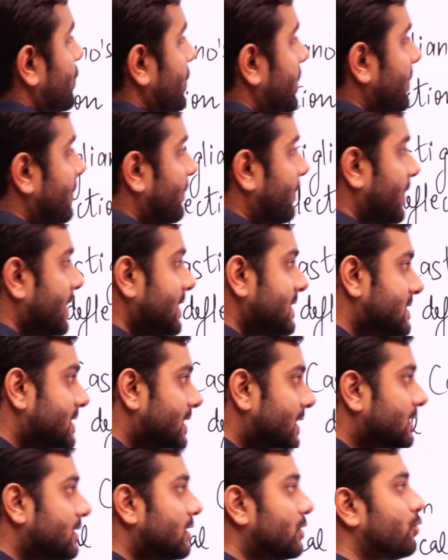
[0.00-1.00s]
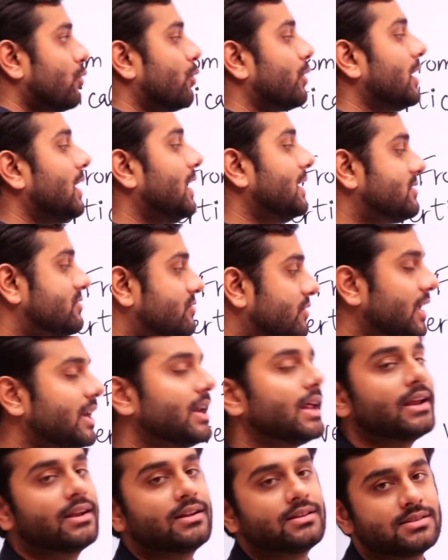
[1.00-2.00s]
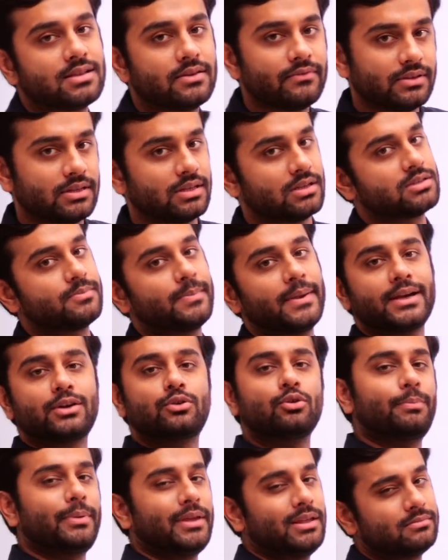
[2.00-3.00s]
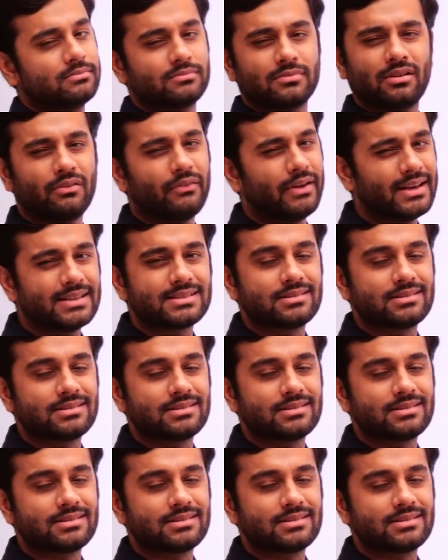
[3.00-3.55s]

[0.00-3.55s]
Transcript: to differentiate the total strain energy with respect to P. Very